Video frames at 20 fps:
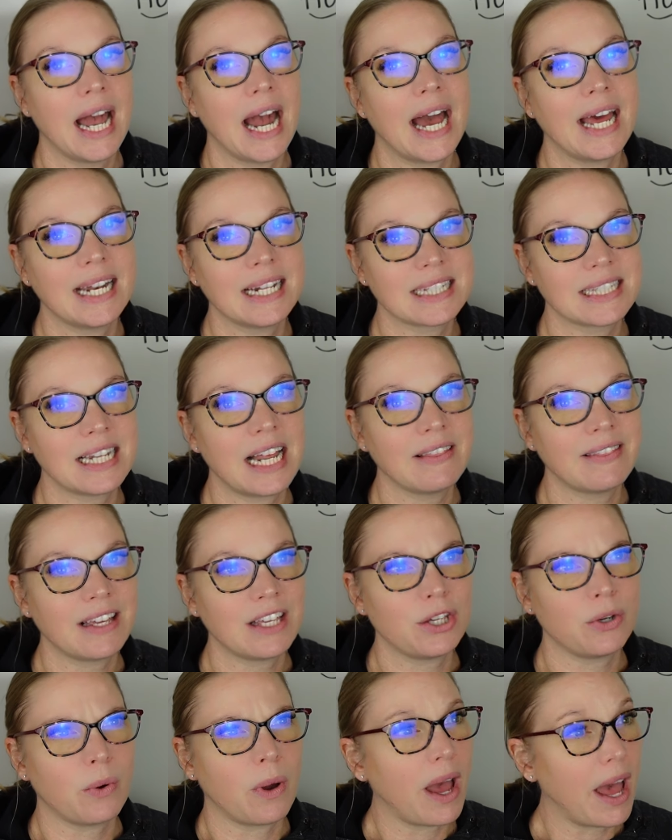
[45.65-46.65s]
And it's not that
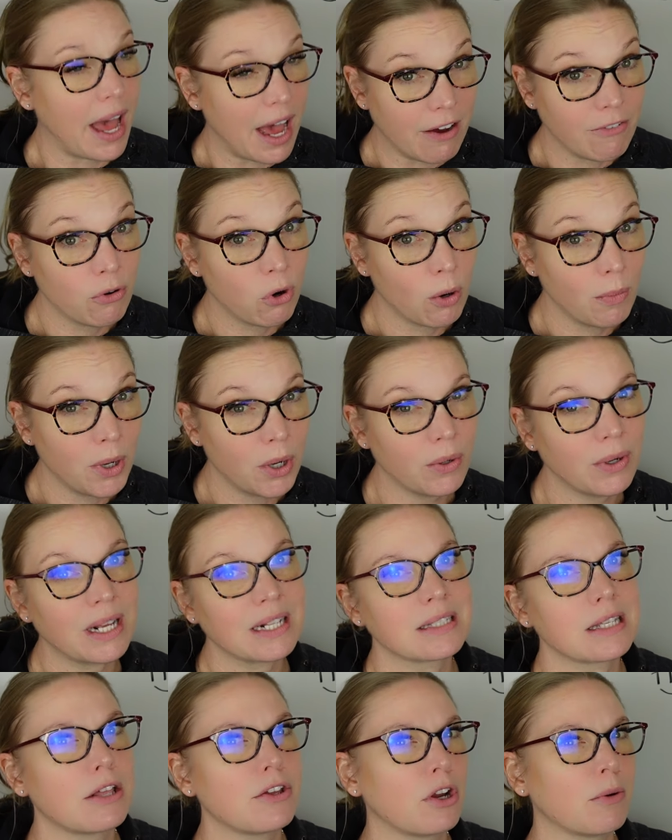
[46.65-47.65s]
you have hormone,
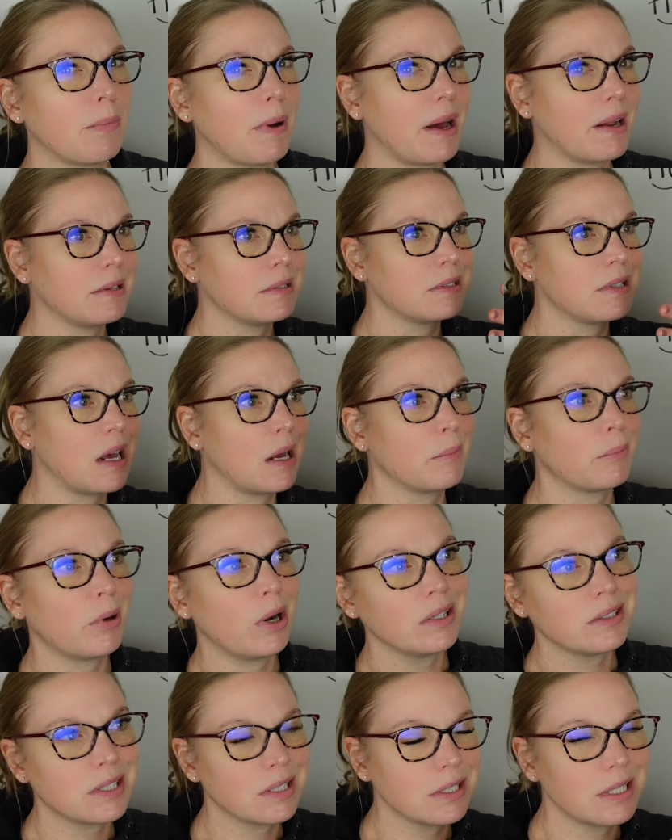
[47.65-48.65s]
it's that your body's not
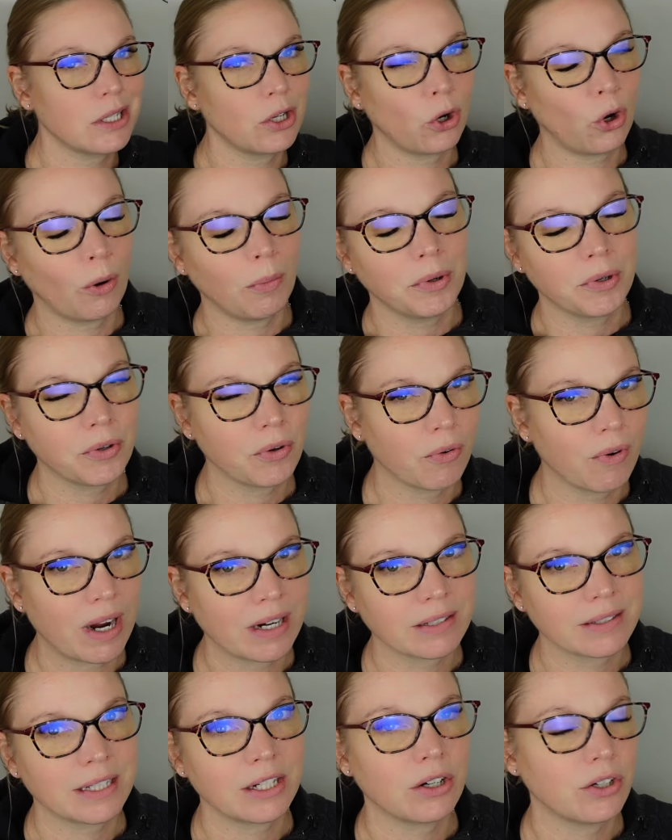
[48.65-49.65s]
processing your hormone
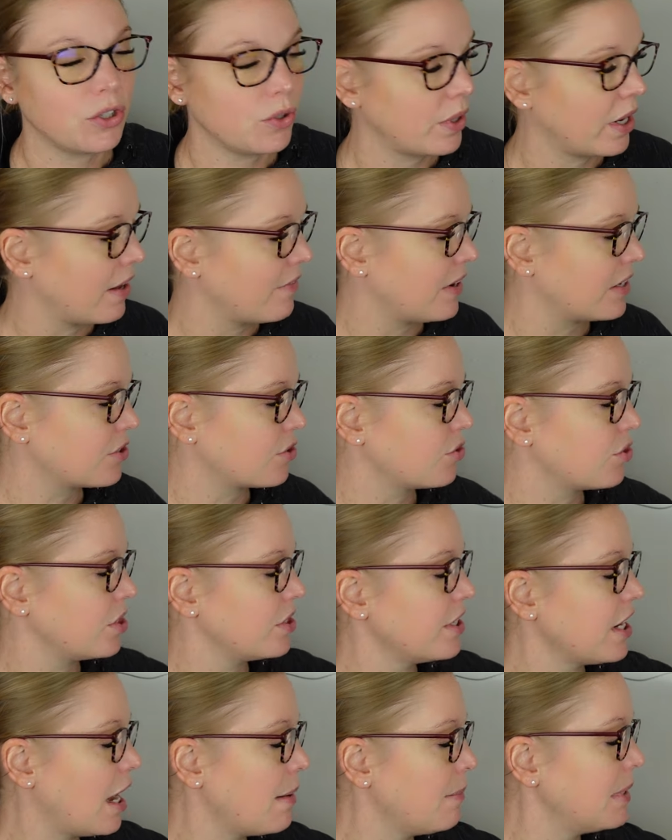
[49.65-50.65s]
correctly, or you can have estrogen
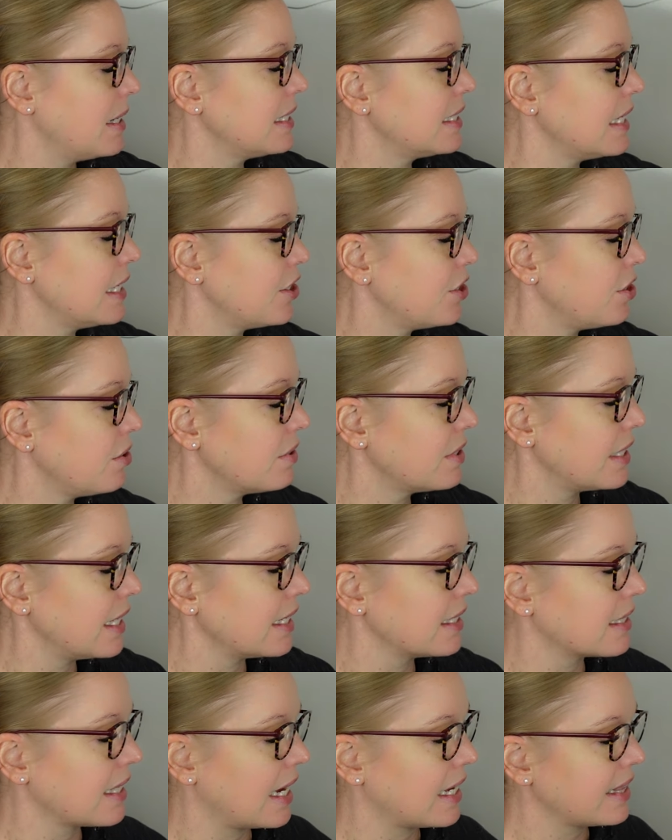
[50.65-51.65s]
dominance issues,
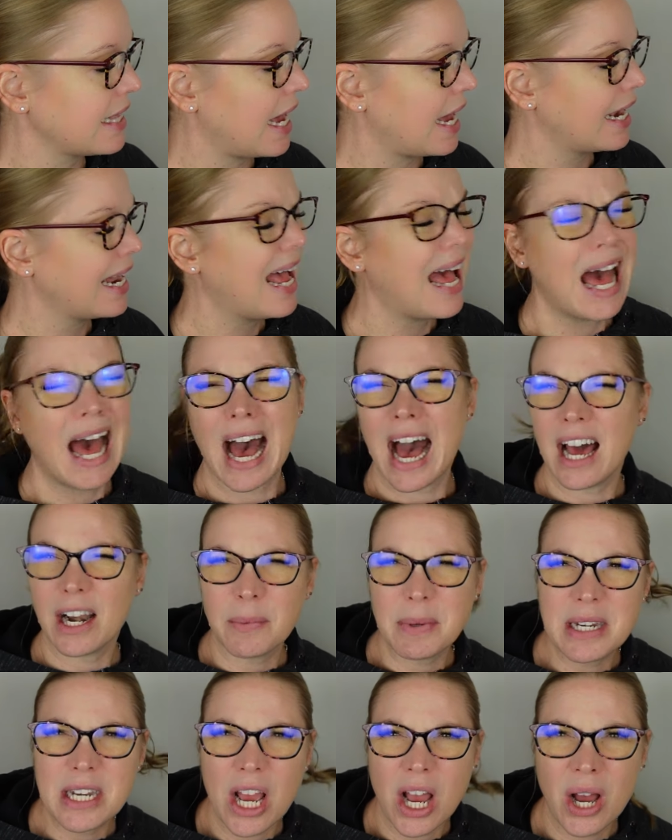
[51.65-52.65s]
things like that. How do
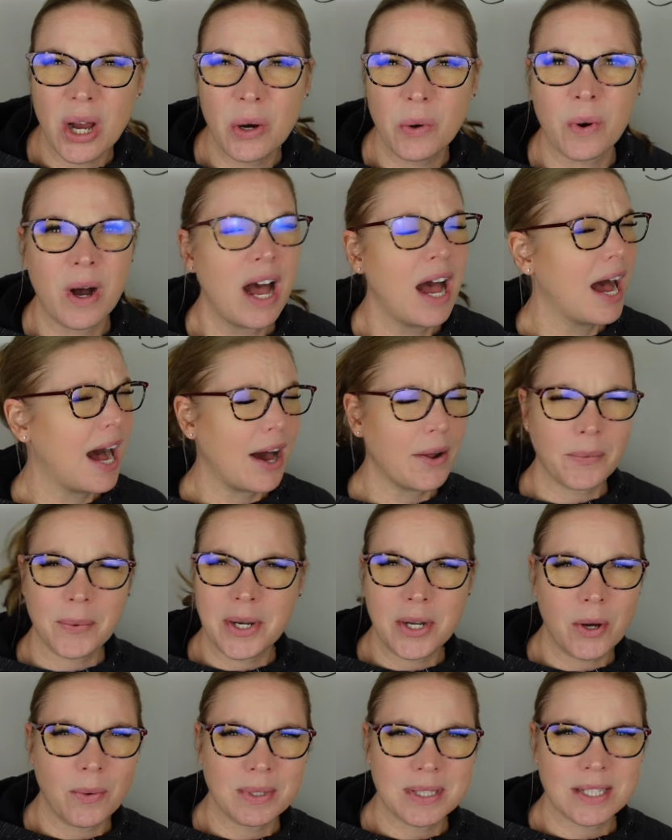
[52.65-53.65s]
we know? How do we
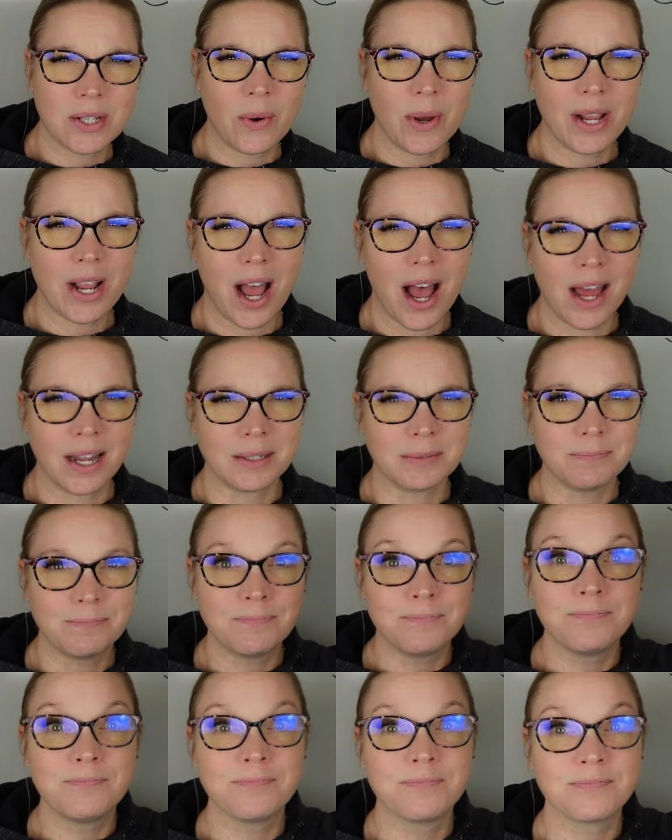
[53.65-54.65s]
know what's going on?
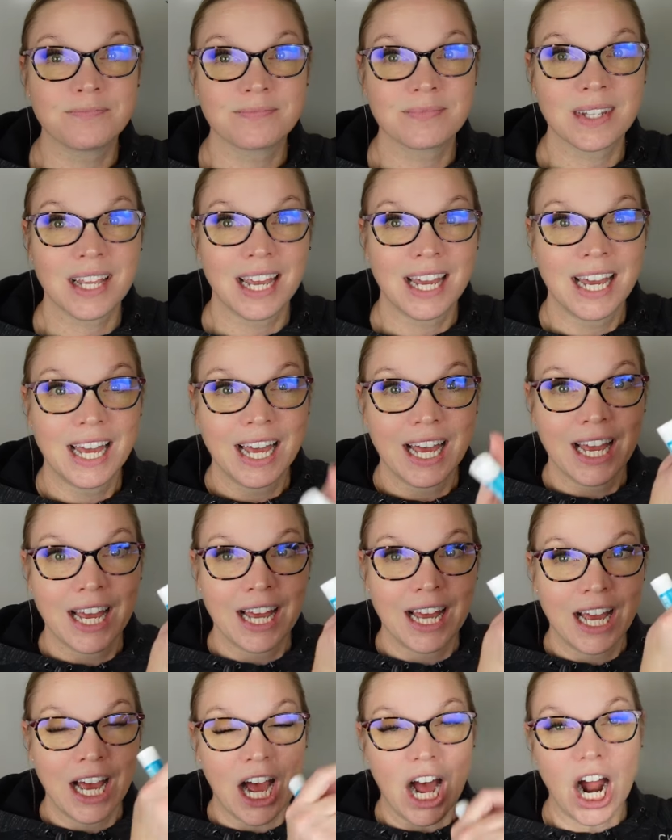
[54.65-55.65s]

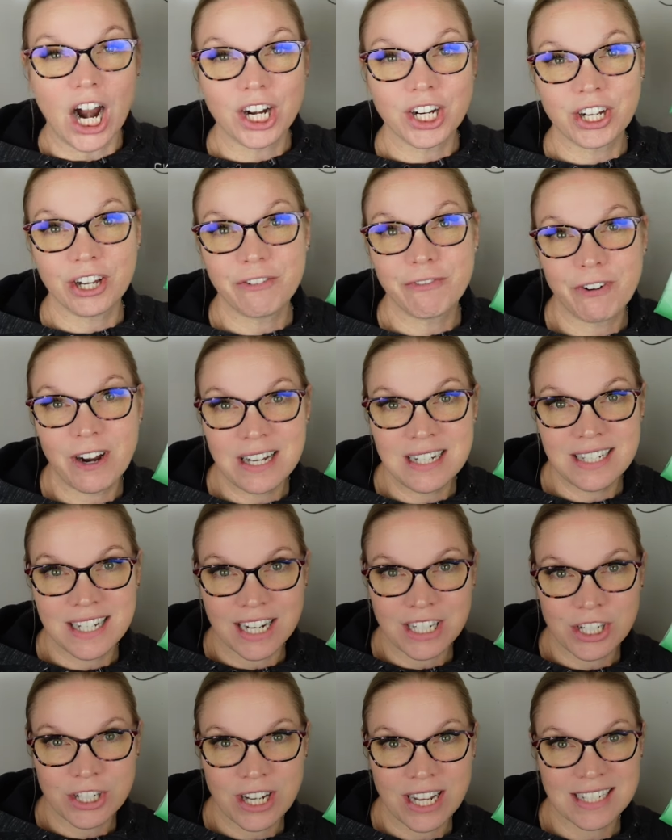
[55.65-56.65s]
Our good friend
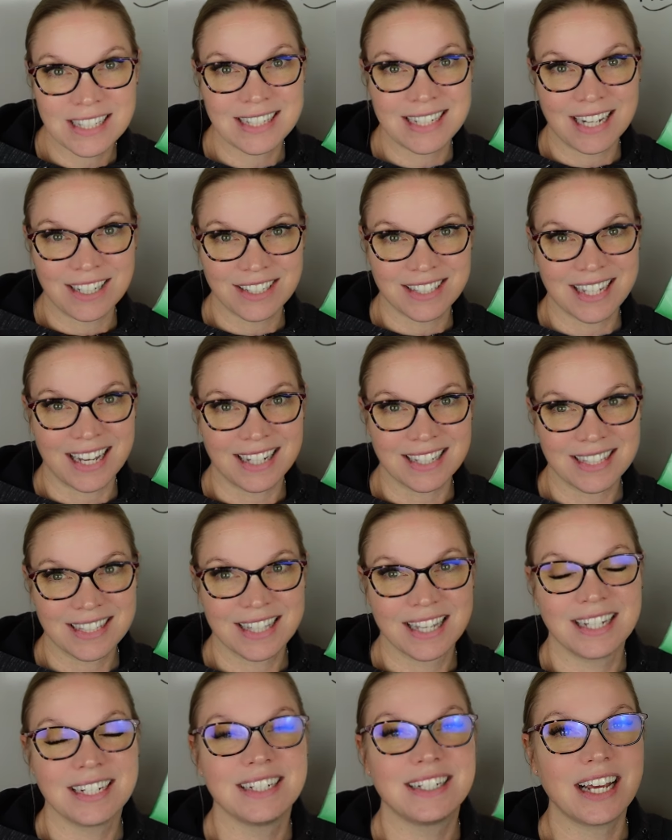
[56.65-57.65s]
Dutch Test tells
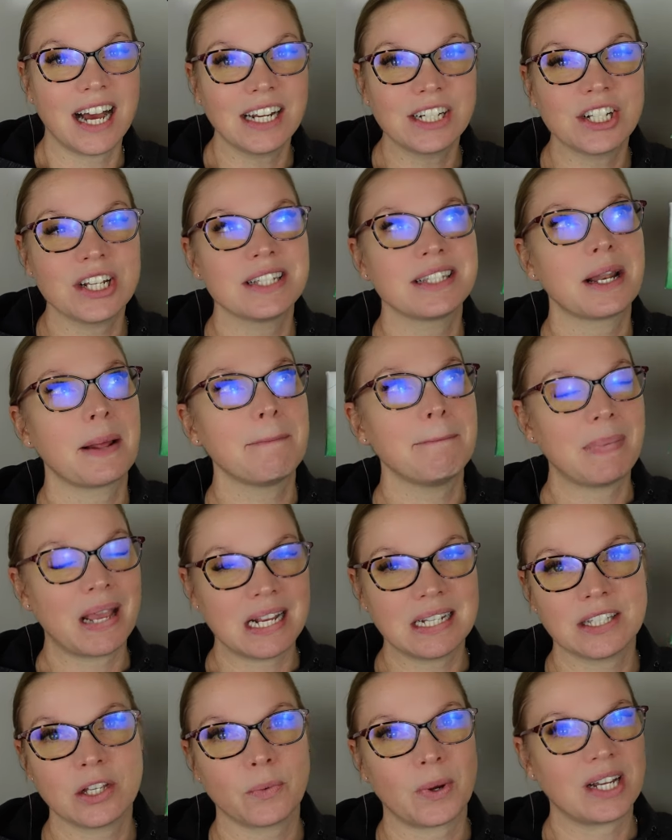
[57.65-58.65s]
us Dutch is an
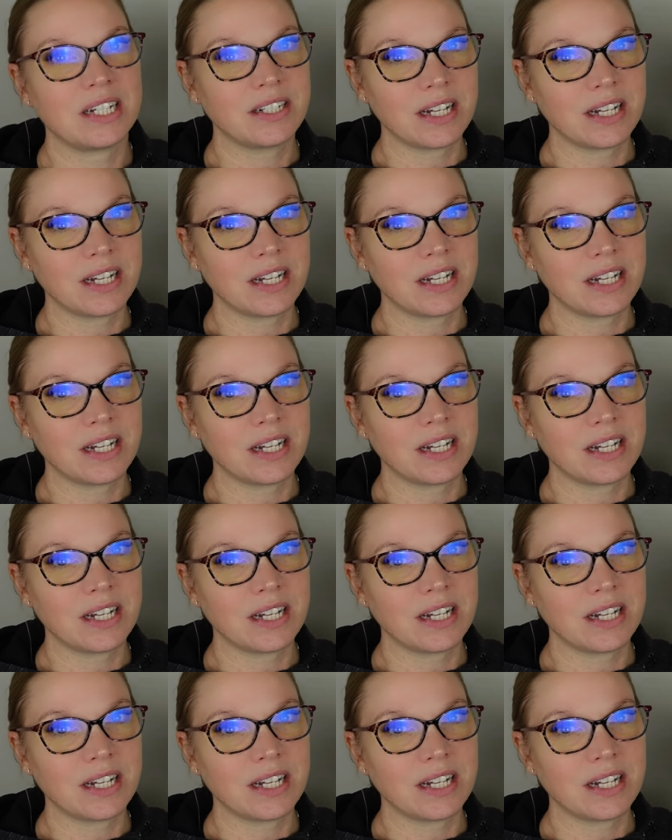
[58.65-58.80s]
amazing way.